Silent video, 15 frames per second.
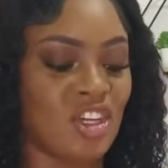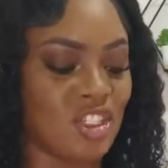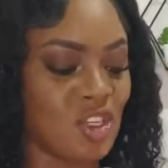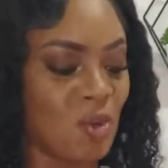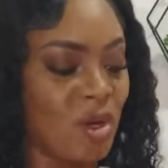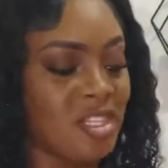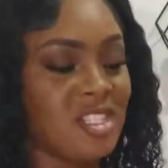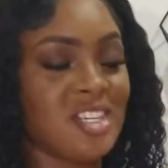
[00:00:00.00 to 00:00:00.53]
So
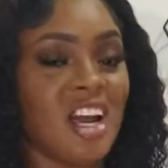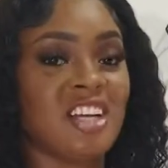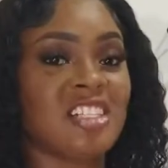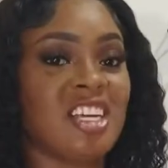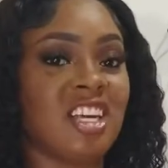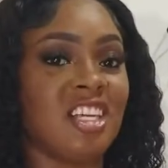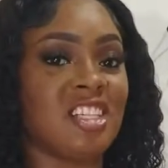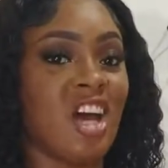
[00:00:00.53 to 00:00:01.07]
we're
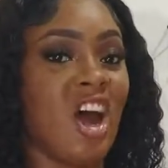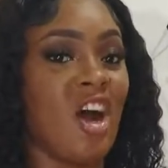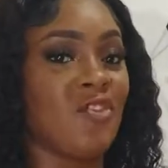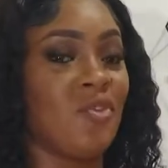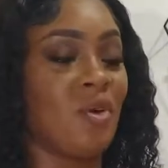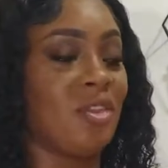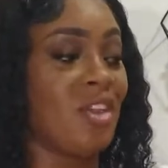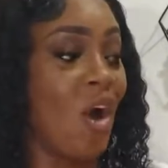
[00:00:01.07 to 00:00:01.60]
starting it off
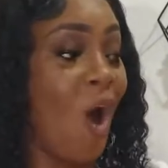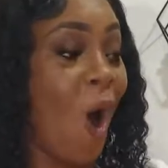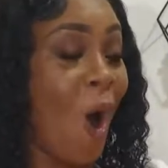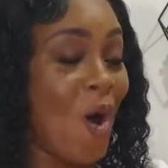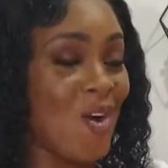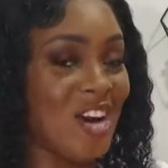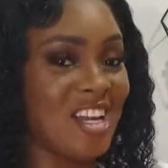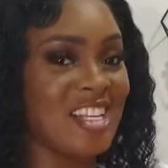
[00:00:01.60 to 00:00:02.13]
with the
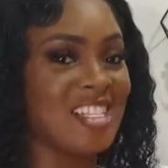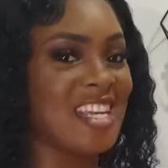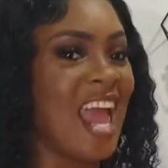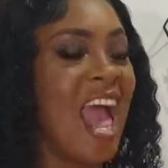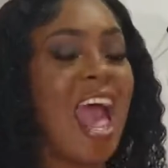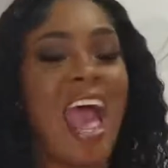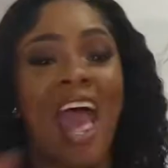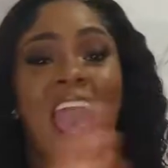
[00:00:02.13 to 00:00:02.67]
orange,
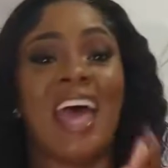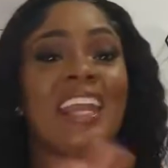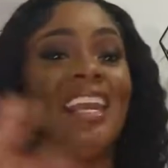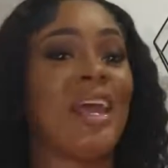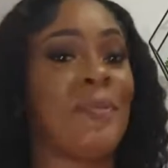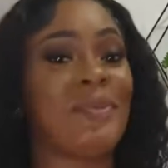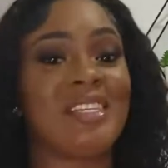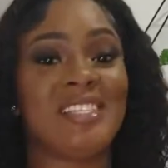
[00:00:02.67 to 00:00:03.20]
and
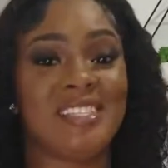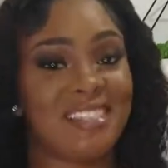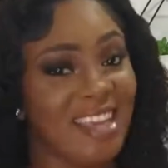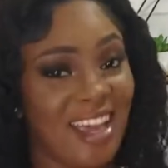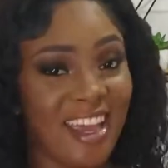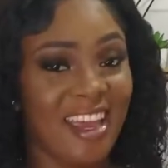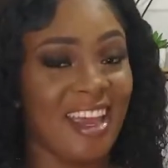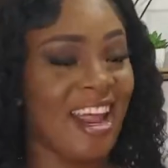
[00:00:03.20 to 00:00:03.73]
let me
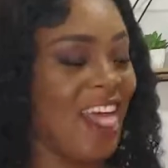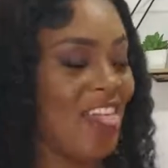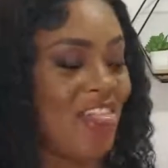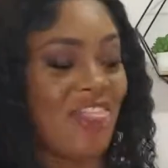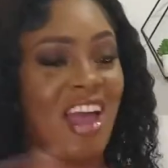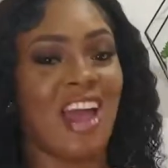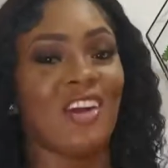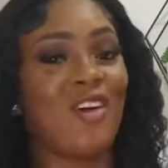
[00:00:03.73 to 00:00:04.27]
say
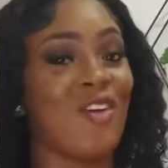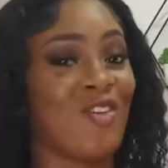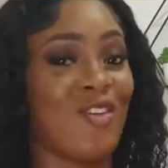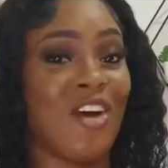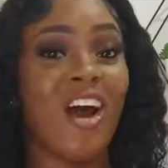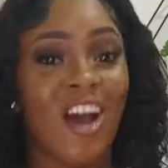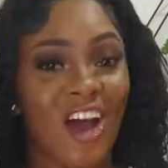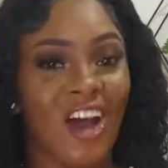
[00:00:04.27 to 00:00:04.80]
that
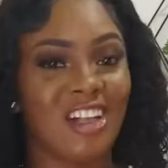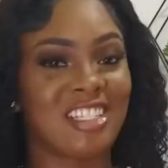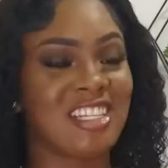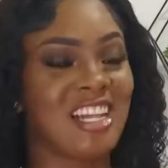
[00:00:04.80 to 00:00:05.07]
orange.